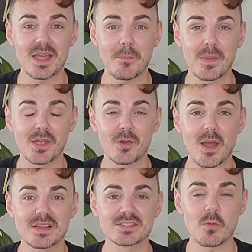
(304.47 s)
meal
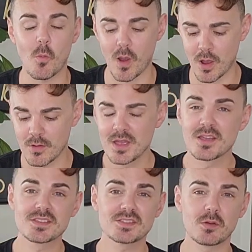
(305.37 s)
as well.
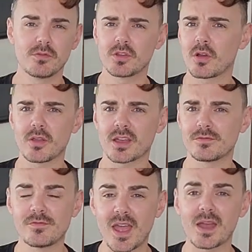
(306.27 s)
So if you've got like a
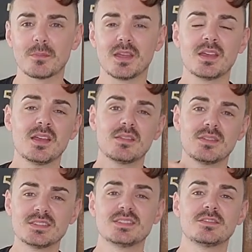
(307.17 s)
family,
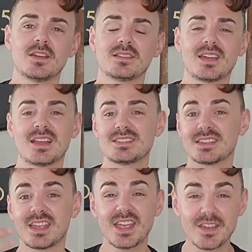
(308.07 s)
this is
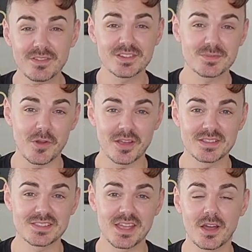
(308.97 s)
fantastic. If you're just by
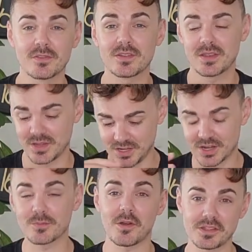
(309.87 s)
yourself, you
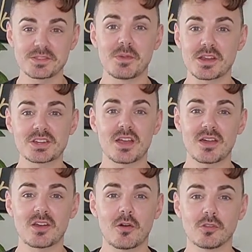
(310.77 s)
could probably smash out
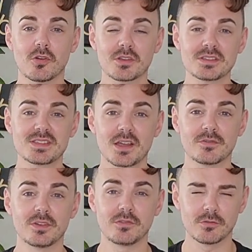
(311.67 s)
that whole log
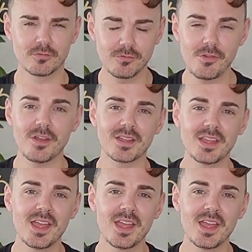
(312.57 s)
yourself if you really,